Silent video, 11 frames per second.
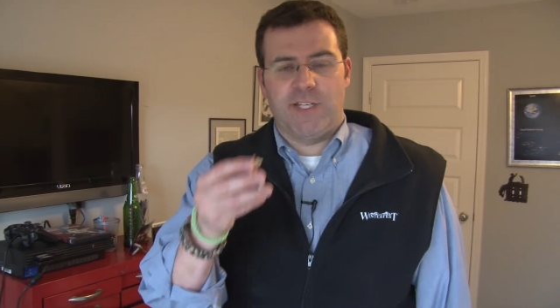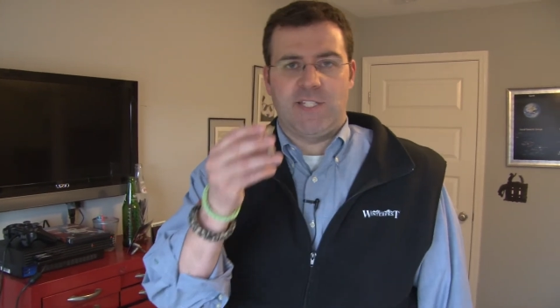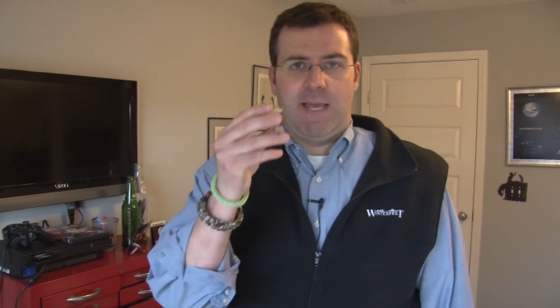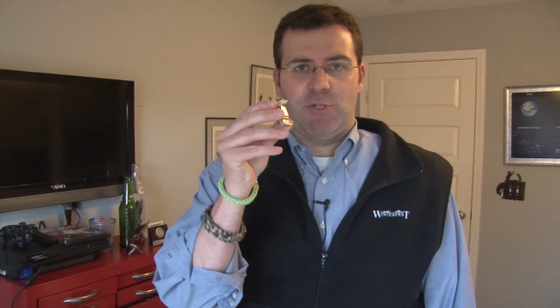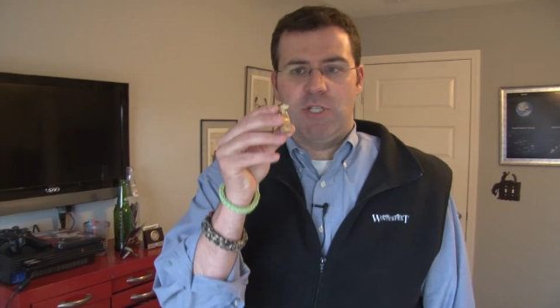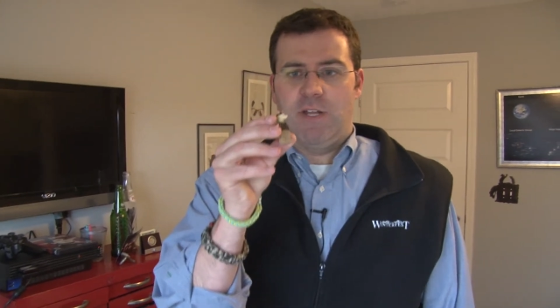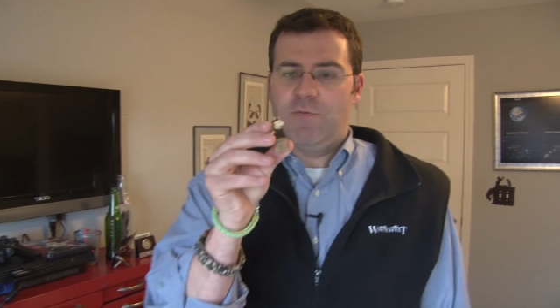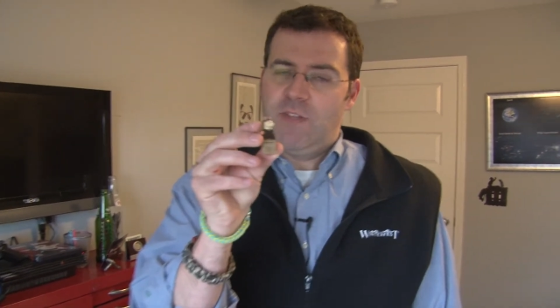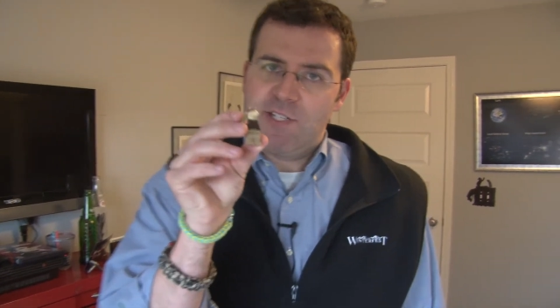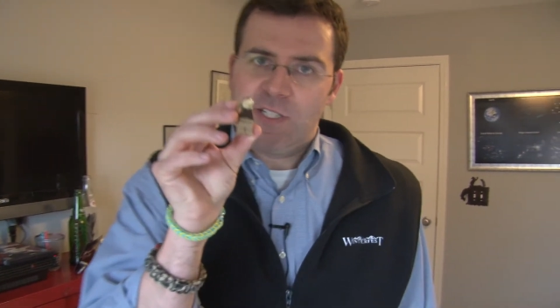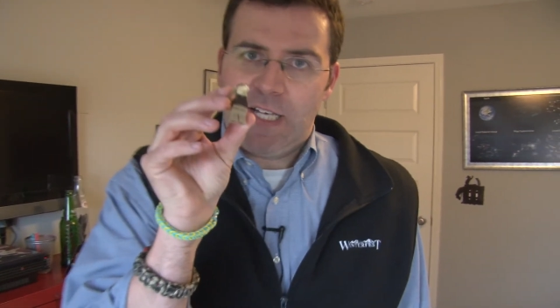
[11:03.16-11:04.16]
exception of
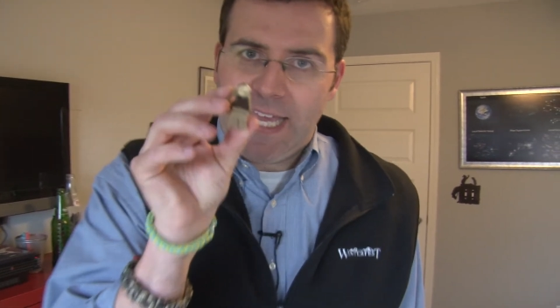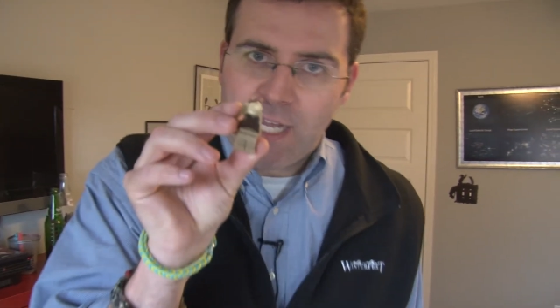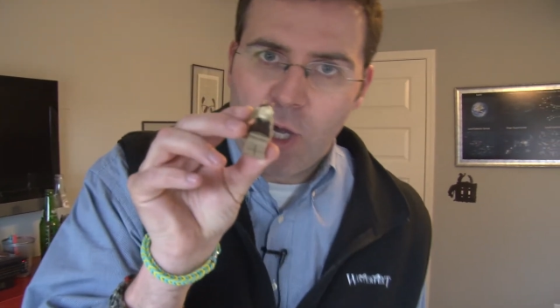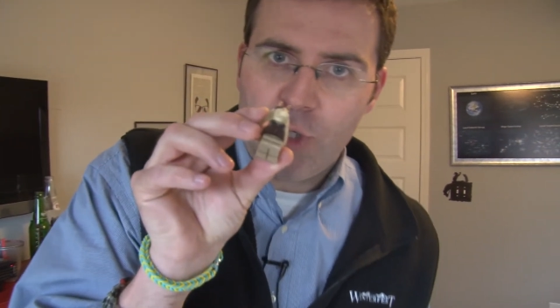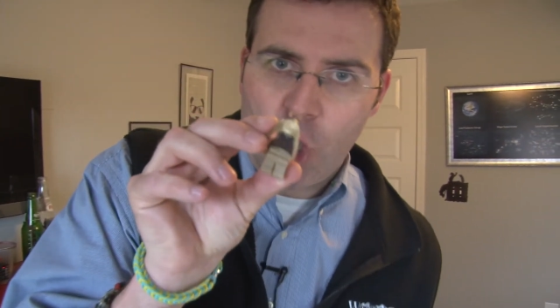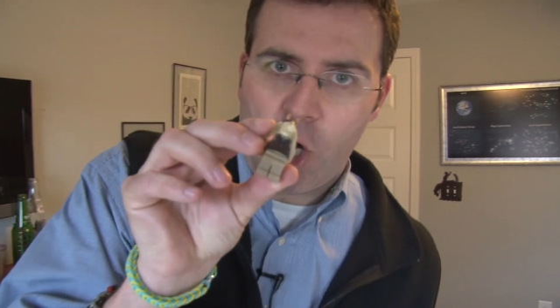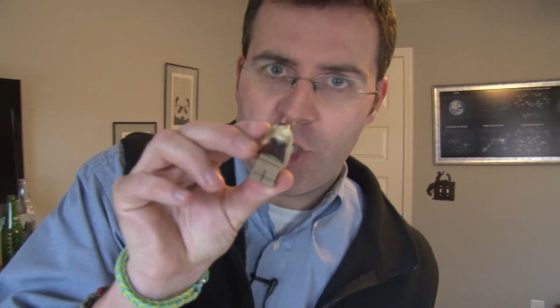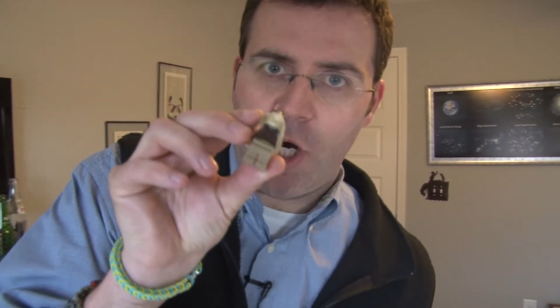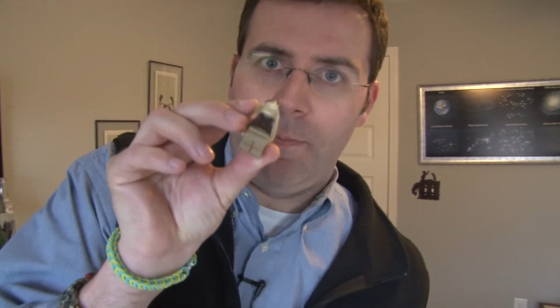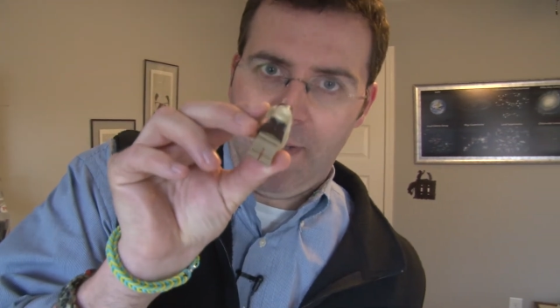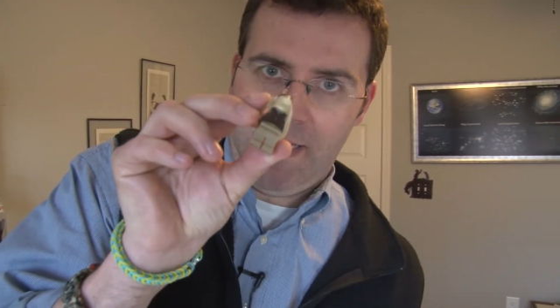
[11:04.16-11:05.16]
this Lego Jar
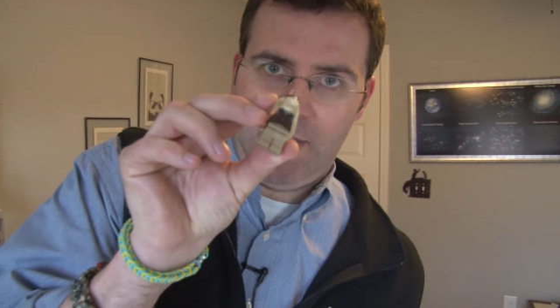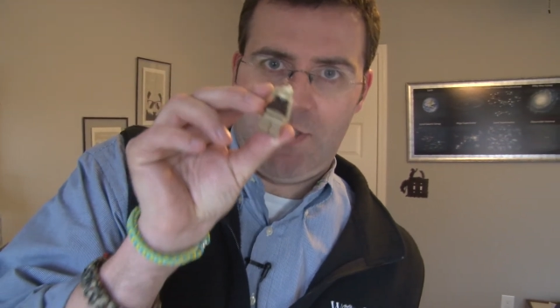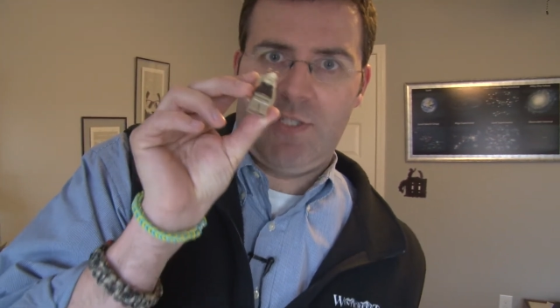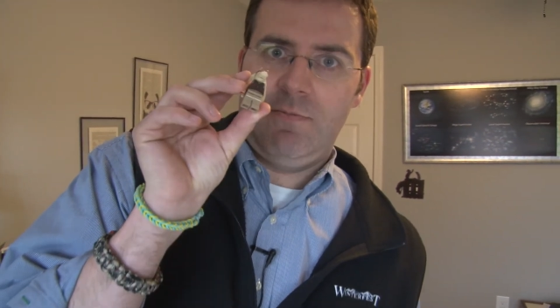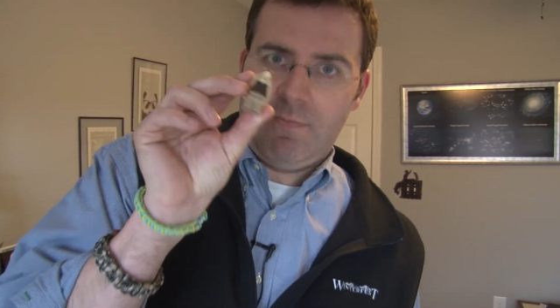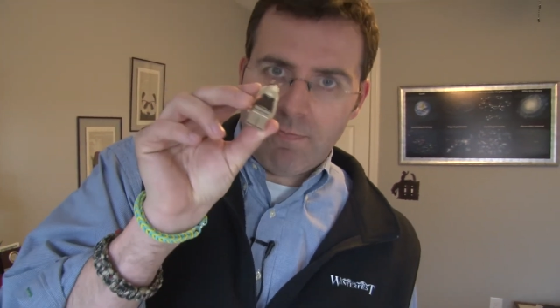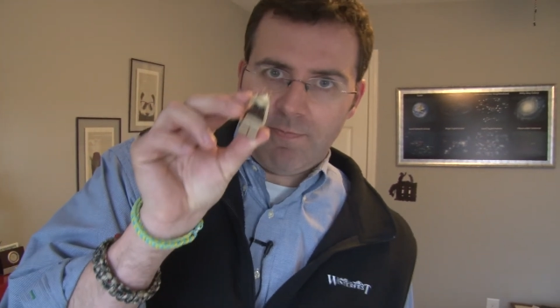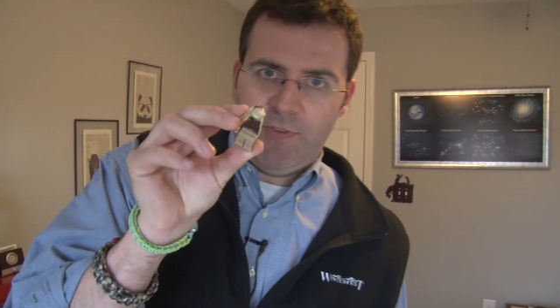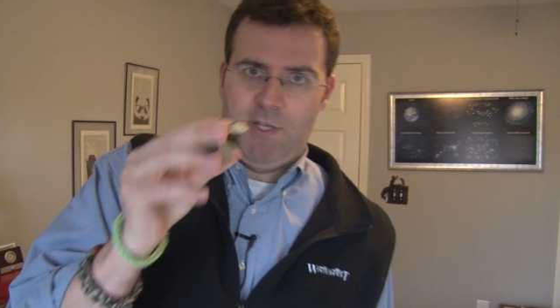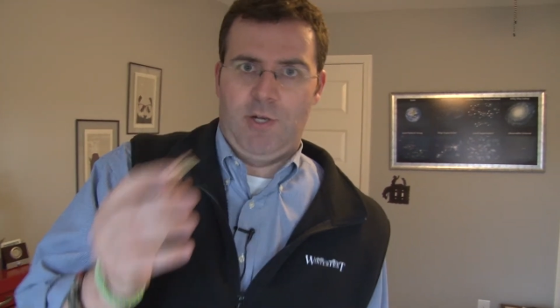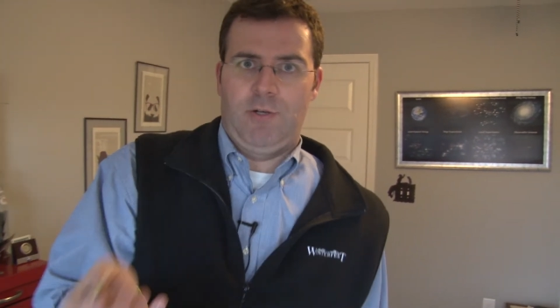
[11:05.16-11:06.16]
Jar Binks
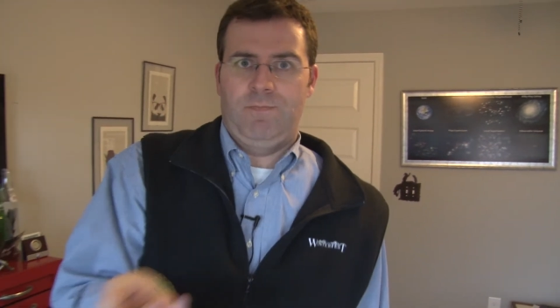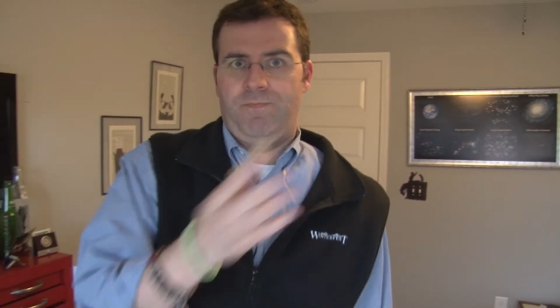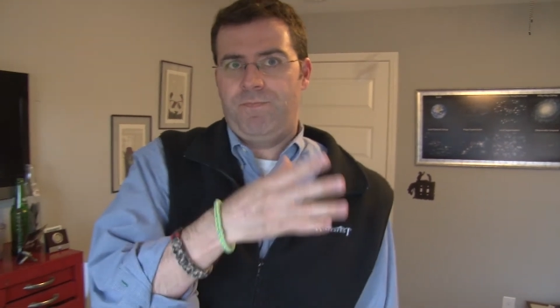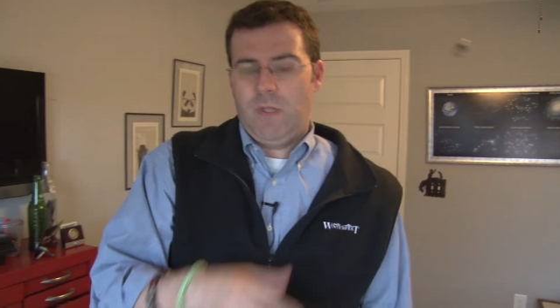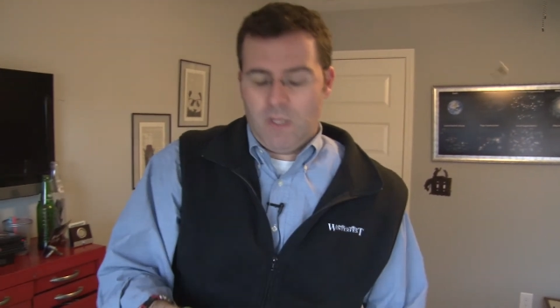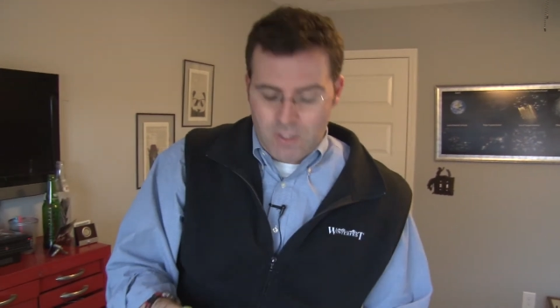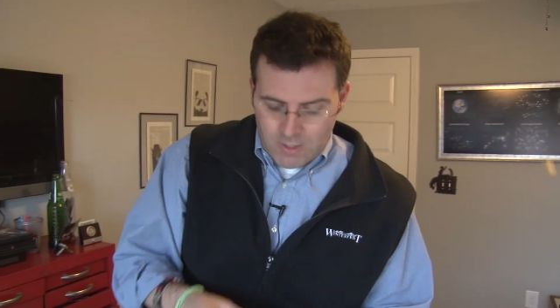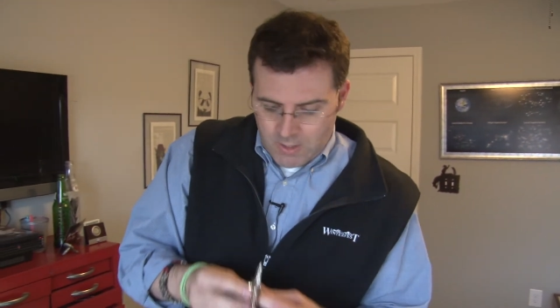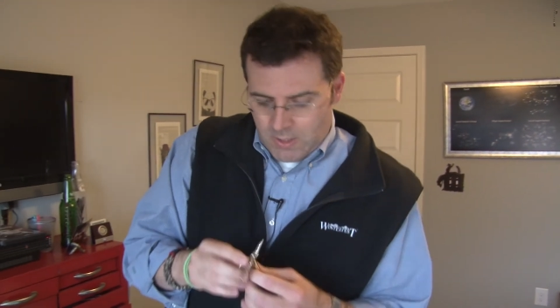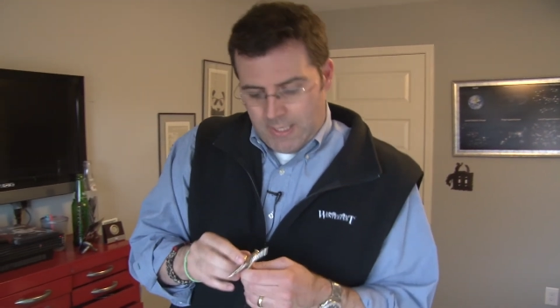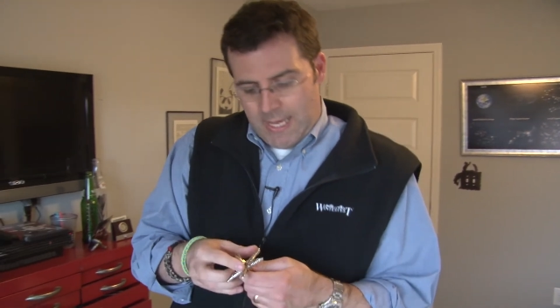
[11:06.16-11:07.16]
figure.
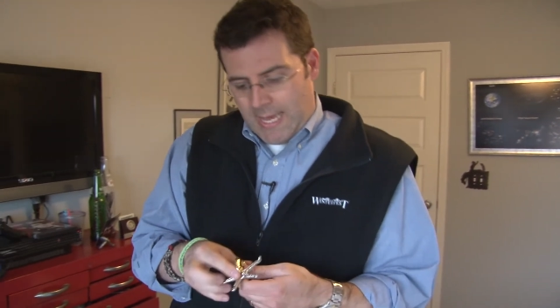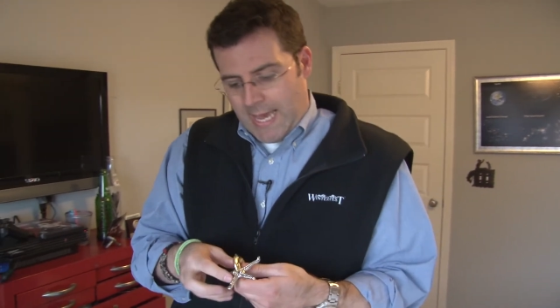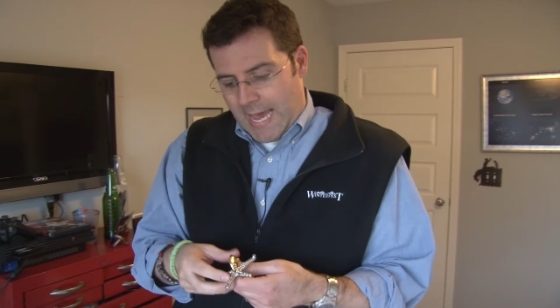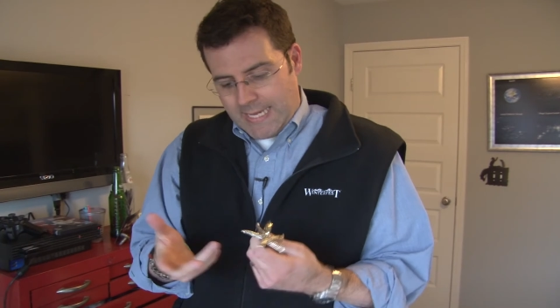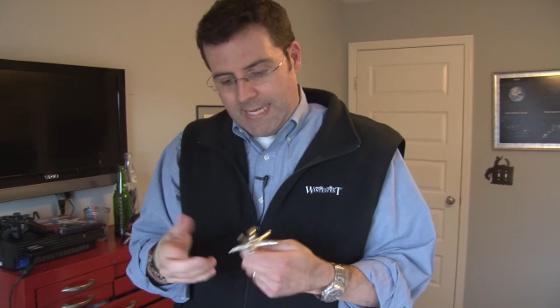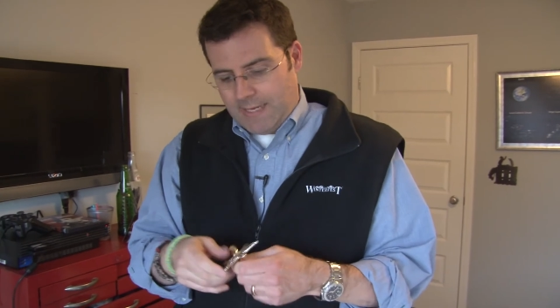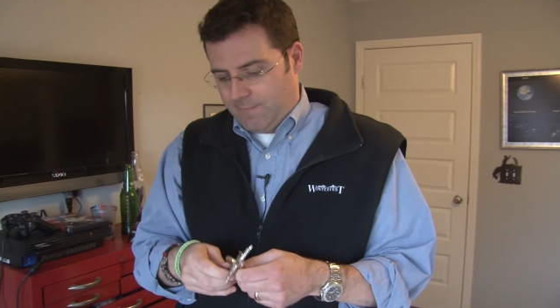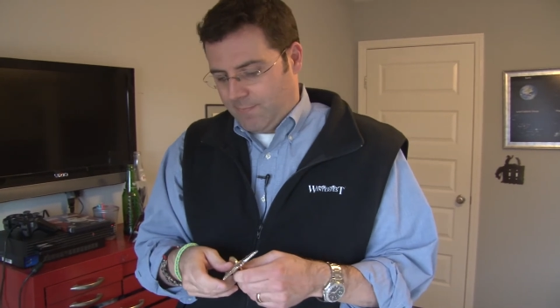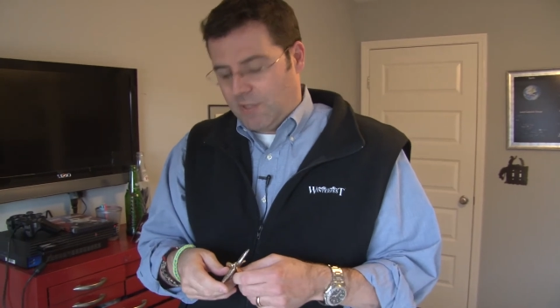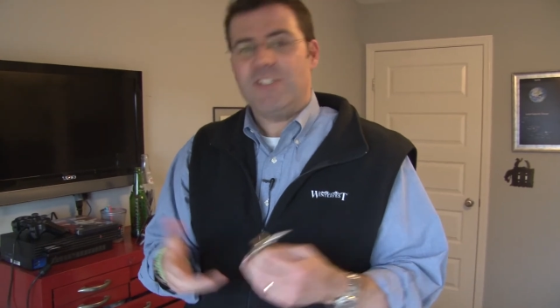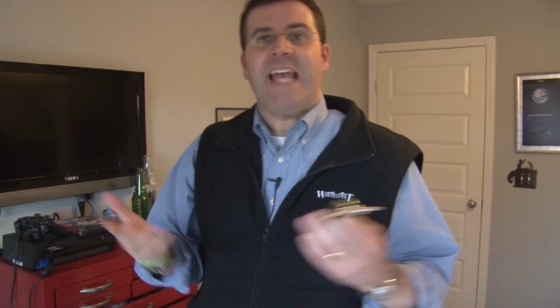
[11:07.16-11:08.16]
I can't,
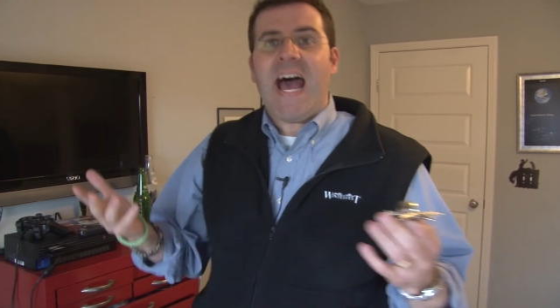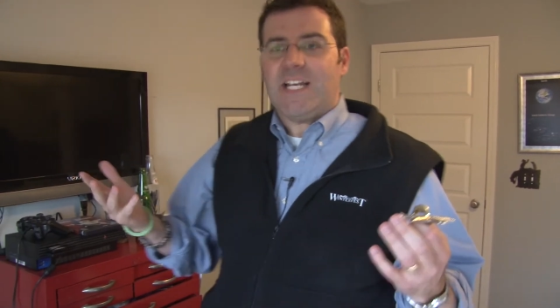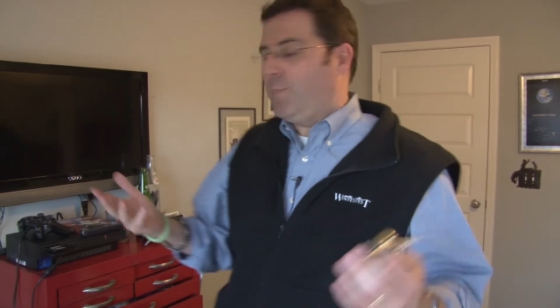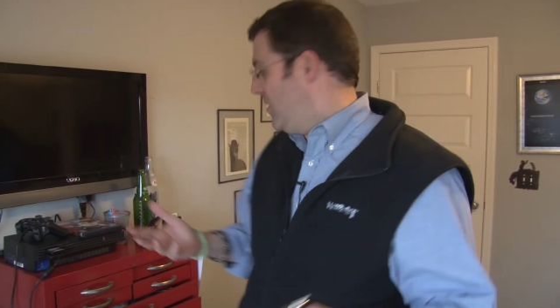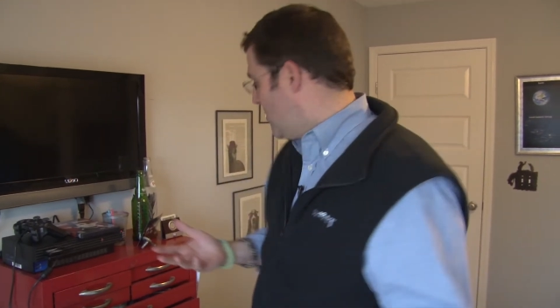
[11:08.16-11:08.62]
there's got to be